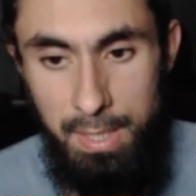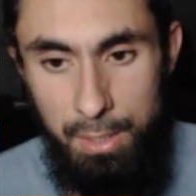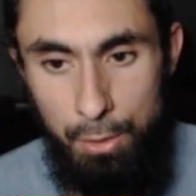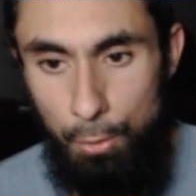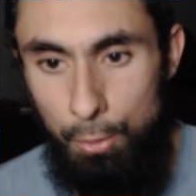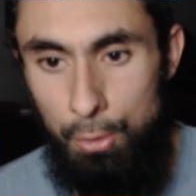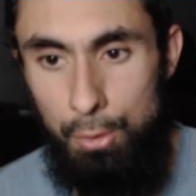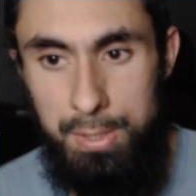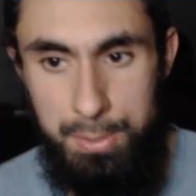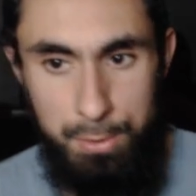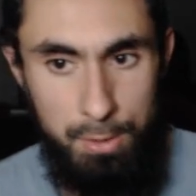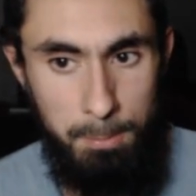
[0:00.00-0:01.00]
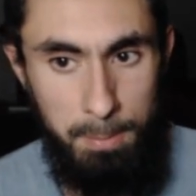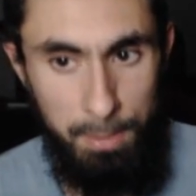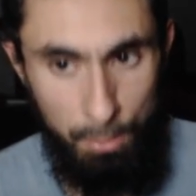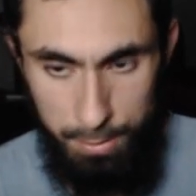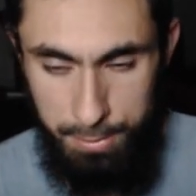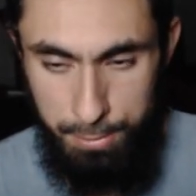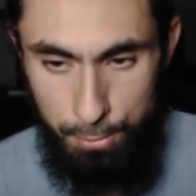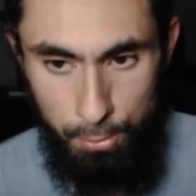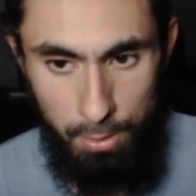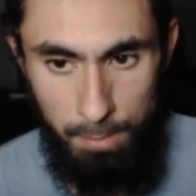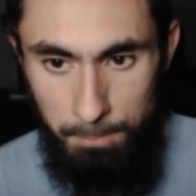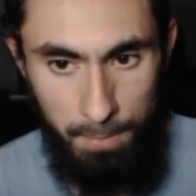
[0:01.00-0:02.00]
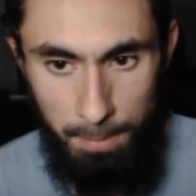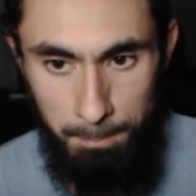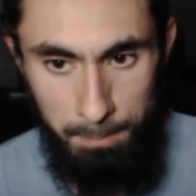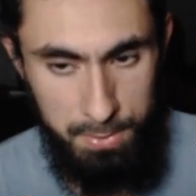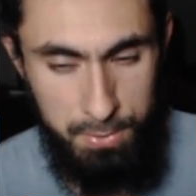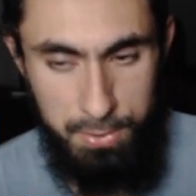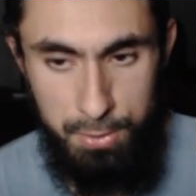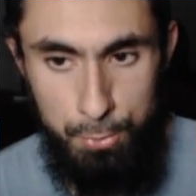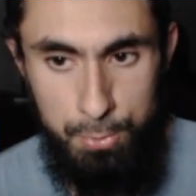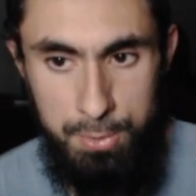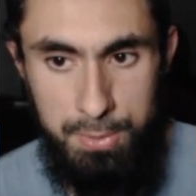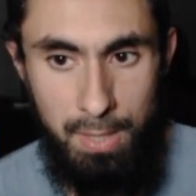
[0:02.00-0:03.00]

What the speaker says: Coco is going to be also a must use.